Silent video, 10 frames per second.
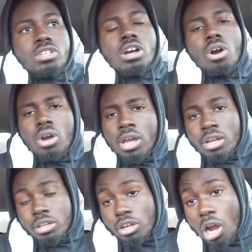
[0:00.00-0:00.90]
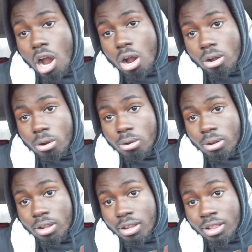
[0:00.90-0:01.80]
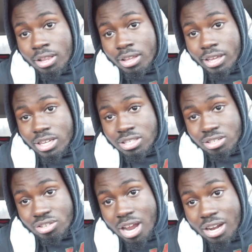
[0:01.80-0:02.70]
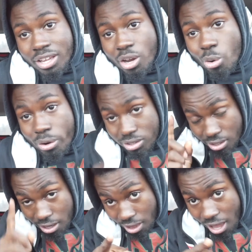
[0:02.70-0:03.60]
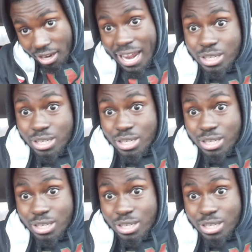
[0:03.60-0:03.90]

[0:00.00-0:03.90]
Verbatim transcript: So the goal is to try to get orders like that.